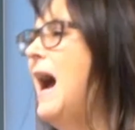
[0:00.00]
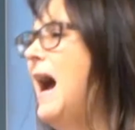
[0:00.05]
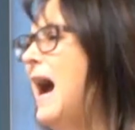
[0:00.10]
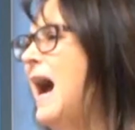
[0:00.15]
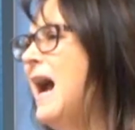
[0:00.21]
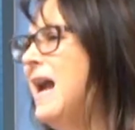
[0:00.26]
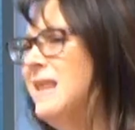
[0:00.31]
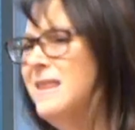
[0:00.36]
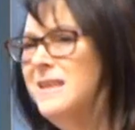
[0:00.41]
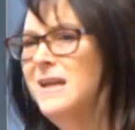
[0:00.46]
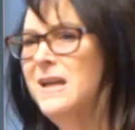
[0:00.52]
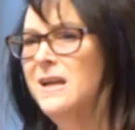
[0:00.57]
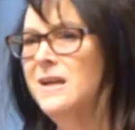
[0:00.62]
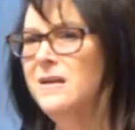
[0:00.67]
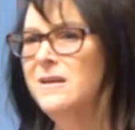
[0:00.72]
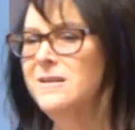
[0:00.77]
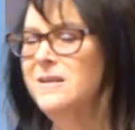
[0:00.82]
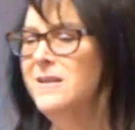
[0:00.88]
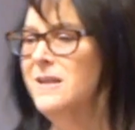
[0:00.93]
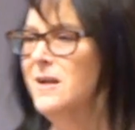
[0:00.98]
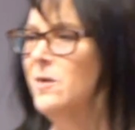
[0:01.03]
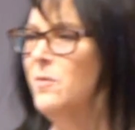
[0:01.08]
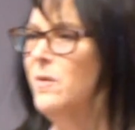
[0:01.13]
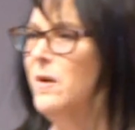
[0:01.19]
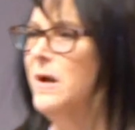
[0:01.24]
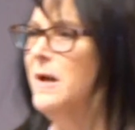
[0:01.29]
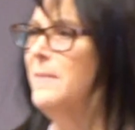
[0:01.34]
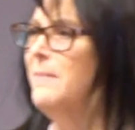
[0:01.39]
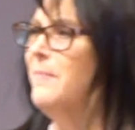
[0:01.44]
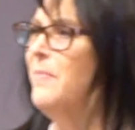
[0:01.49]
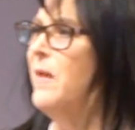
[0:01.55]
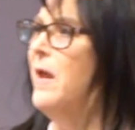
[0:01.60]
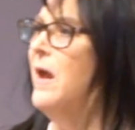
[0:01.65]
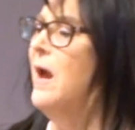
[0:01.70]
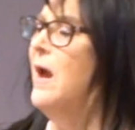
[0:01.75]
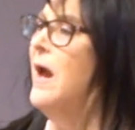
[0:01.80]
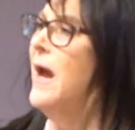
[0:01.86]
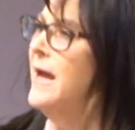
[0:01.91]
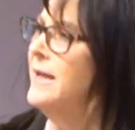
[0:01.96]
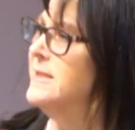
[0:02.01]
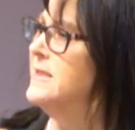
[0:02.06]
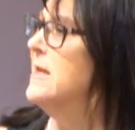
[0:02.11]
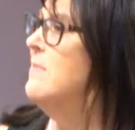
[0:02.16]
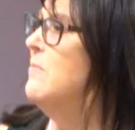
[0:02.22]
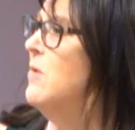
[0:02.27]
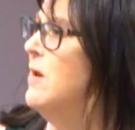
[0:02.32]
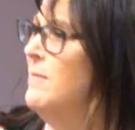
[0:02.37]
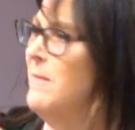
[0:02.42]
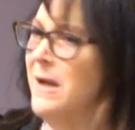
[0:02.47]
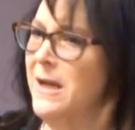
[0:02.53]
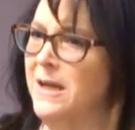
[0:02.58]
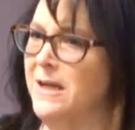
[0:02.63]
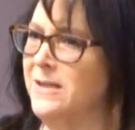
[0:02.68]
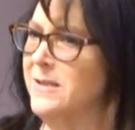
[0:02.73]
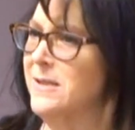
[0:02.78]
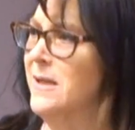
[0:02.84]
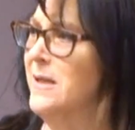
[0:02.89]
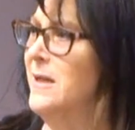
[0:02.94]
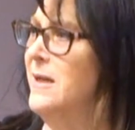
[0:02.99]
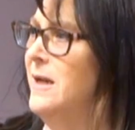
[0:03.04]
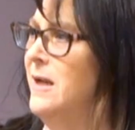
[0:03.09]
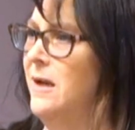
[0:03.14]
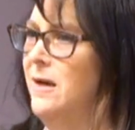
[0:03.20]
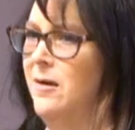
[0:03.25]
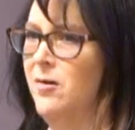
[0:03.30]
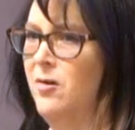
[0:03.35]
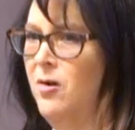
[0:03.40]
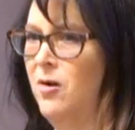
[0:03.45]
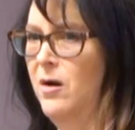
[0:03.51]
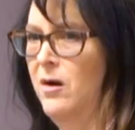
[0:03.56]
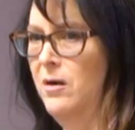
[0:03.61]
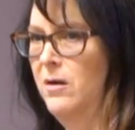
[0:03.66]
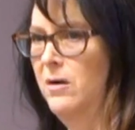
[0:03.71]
I think, you know what? At some point, my kid's going to need a car.